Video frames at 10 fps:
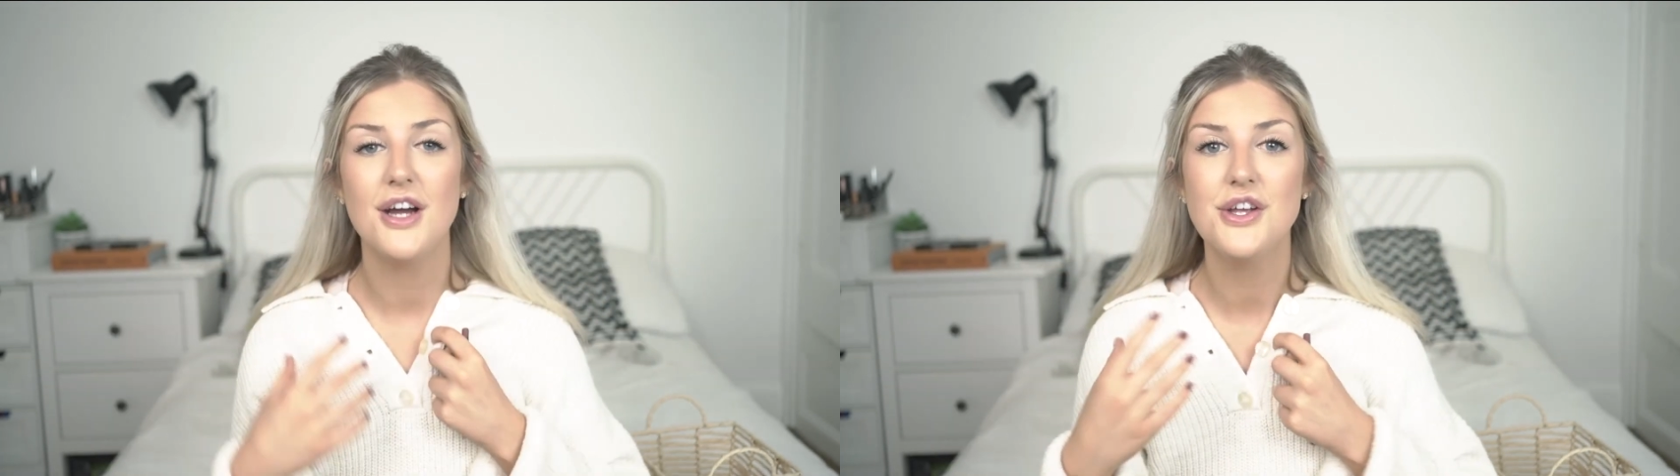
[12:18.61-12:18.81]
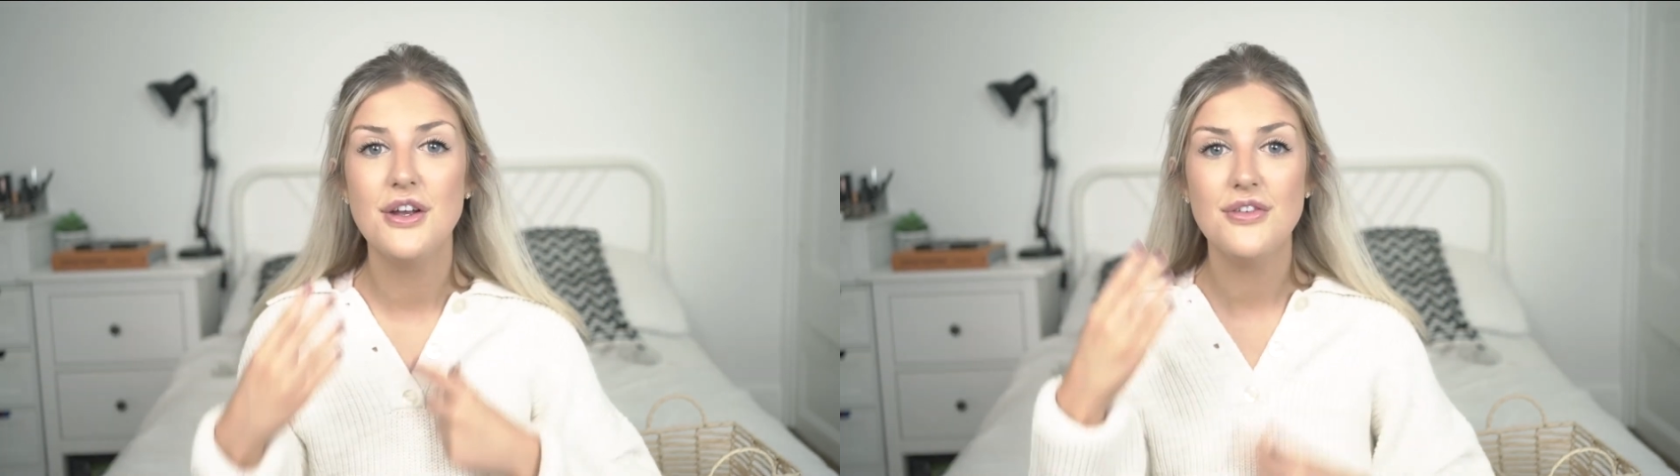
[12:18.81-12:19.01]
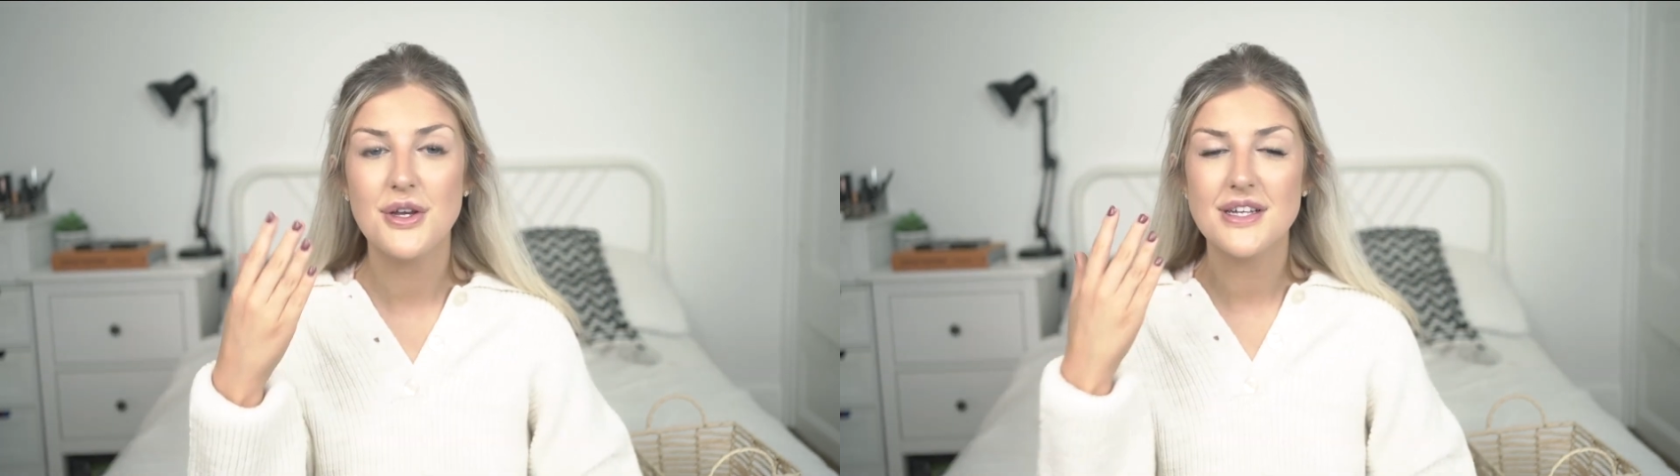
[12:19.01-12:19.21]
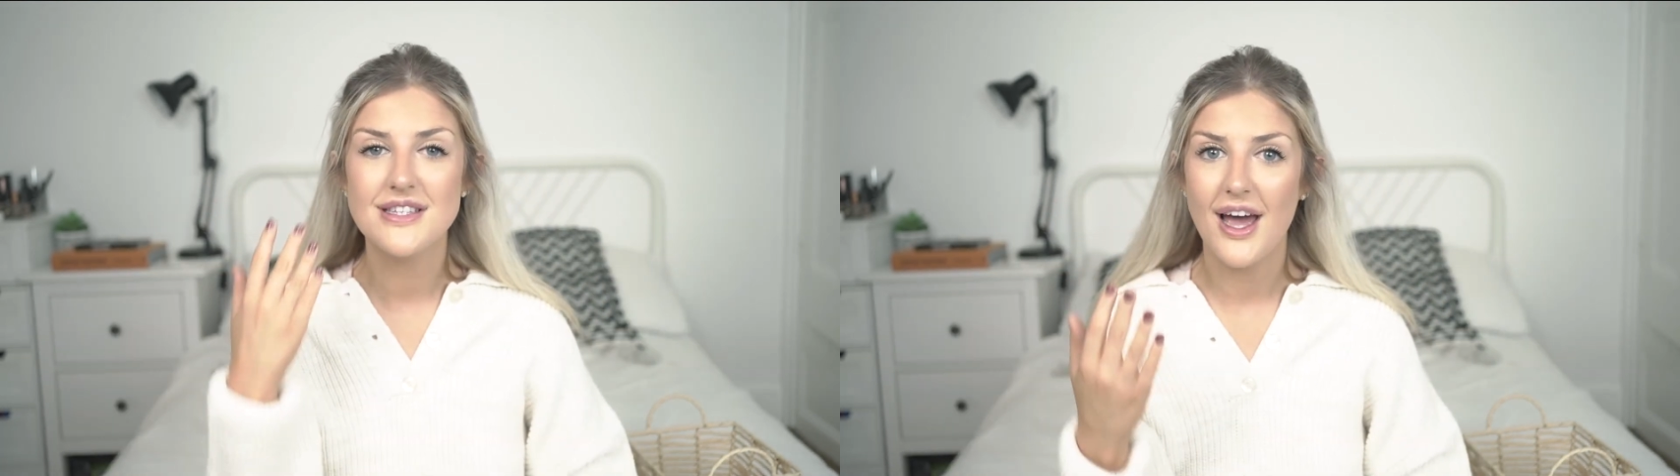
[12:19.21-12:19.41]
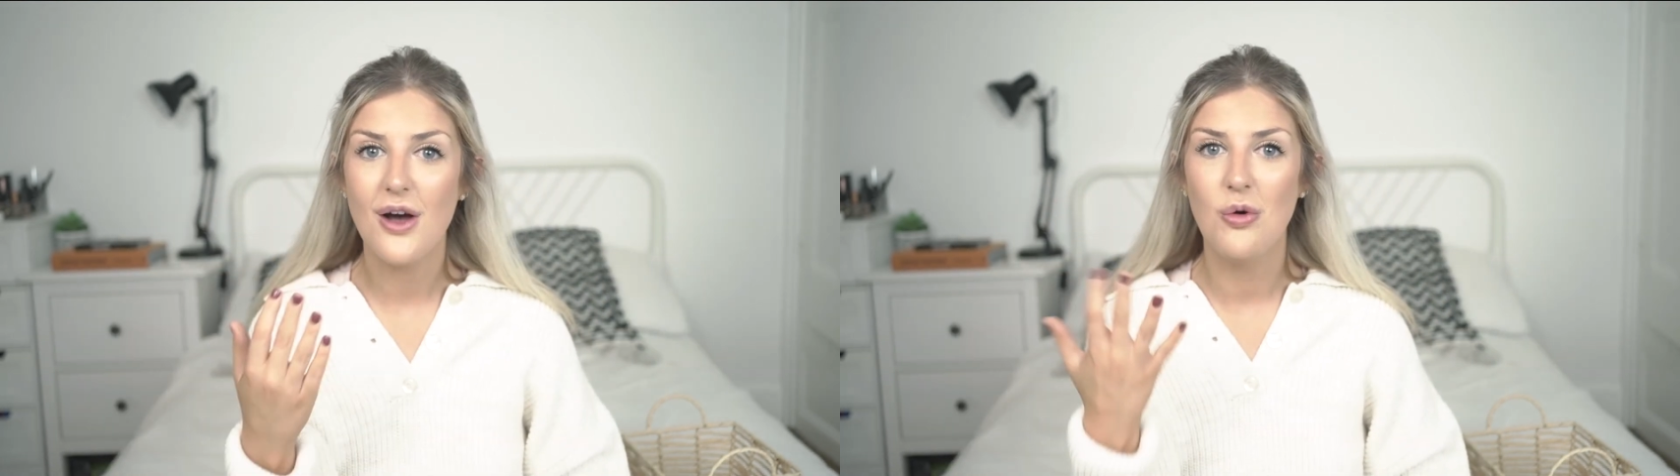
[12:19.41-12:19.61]
I don't know if you can
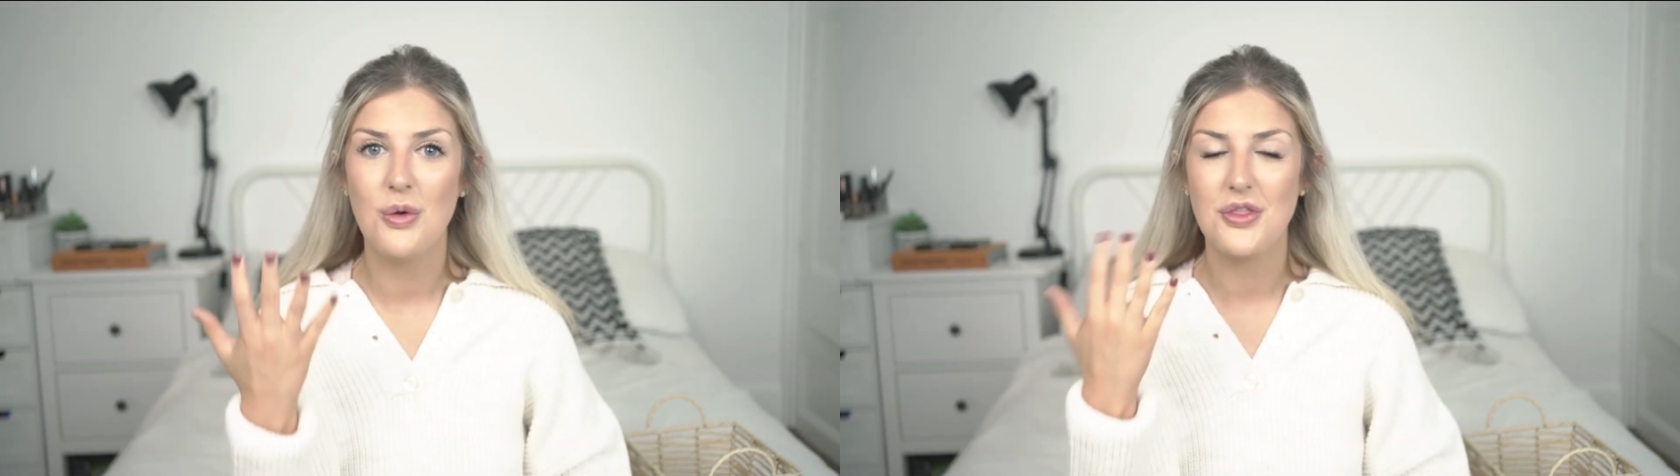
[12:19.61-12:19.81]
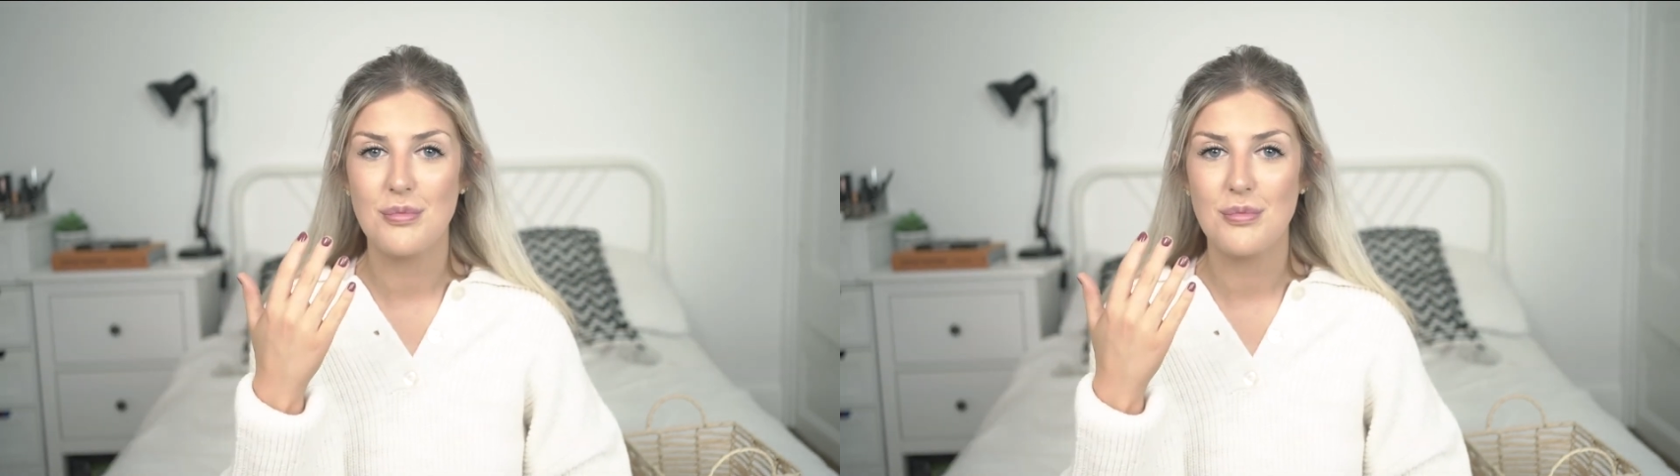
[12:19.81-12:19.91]
tell with the